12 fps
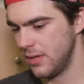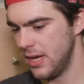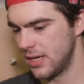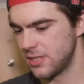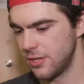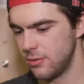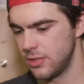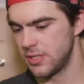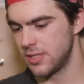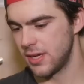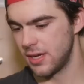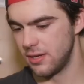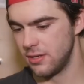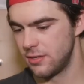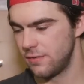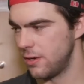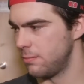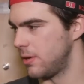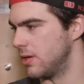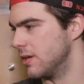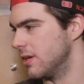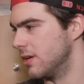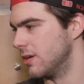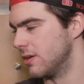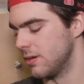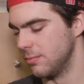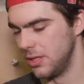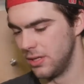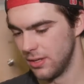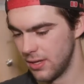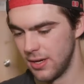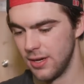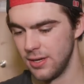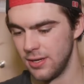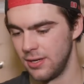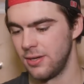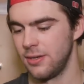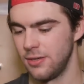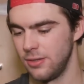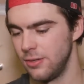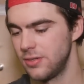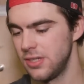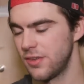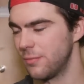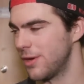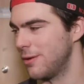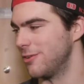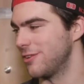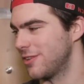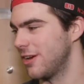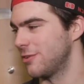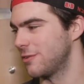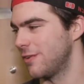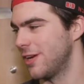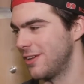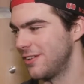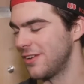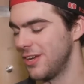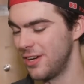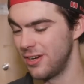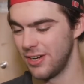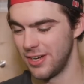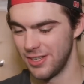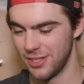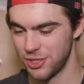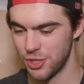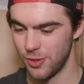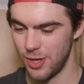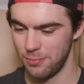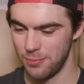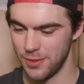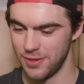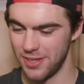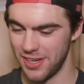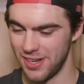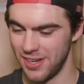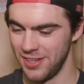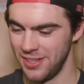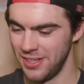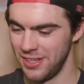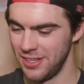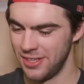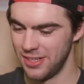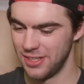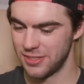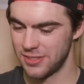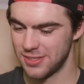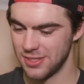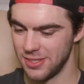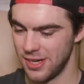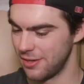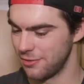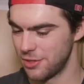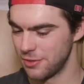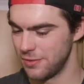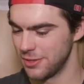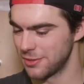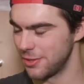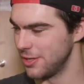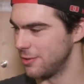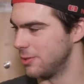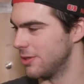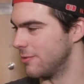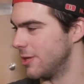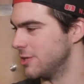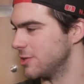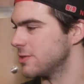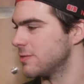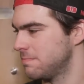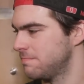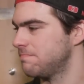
Yeah, it's always it's fun playing here. I mean, you see some Devils fans here. They show up, and it just feels great to beat the Rangers.